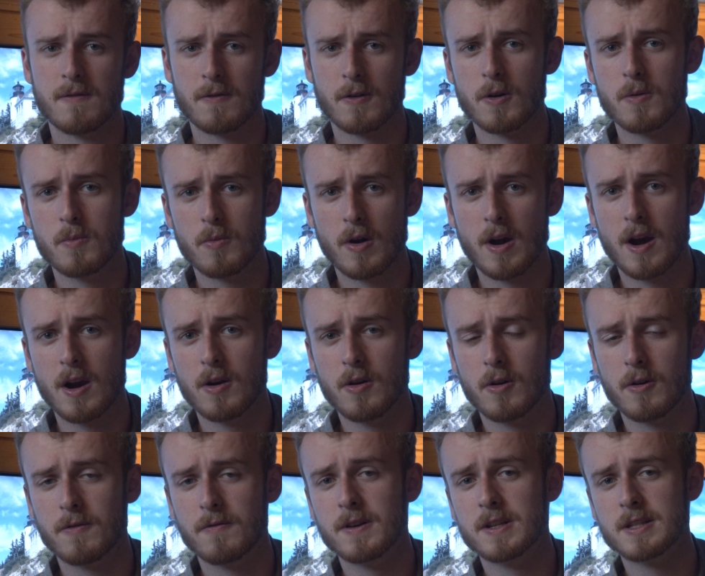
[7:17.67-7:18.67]
firmware
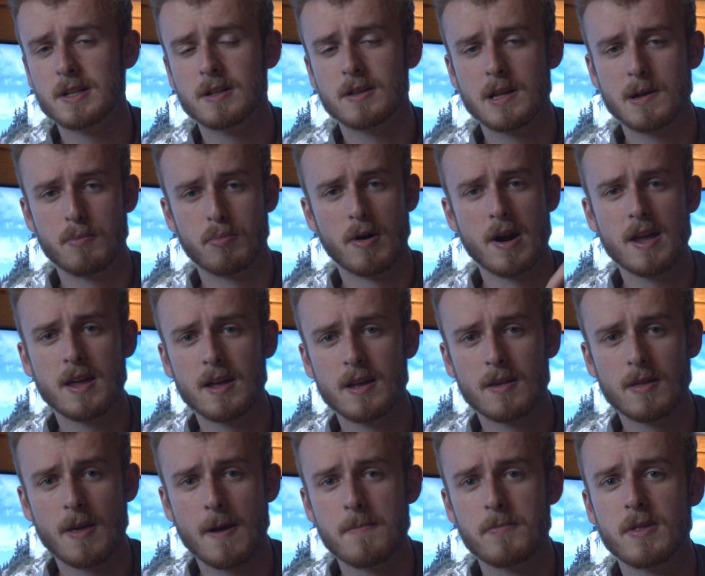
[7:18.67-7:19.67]
or physically
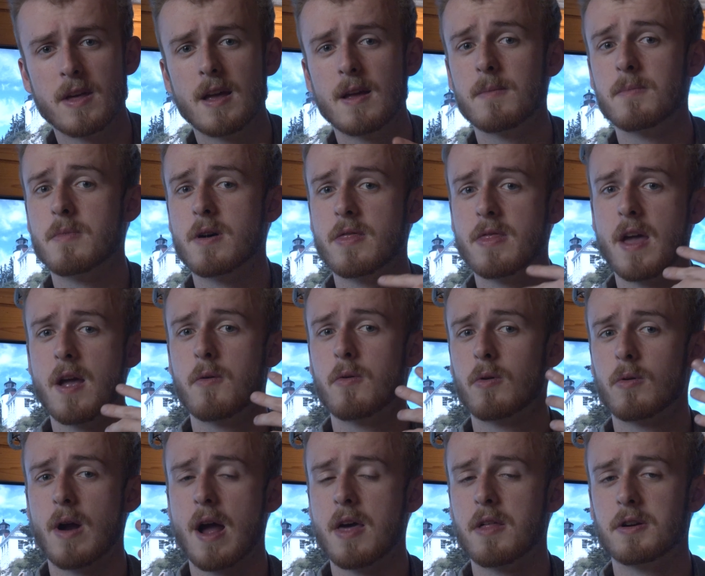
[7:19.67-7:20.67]
breaking something, but they
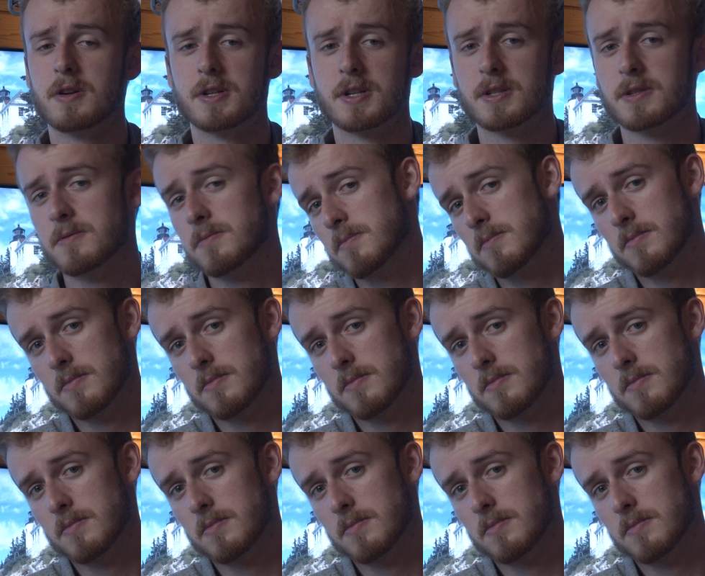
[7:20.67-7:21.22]
were rather just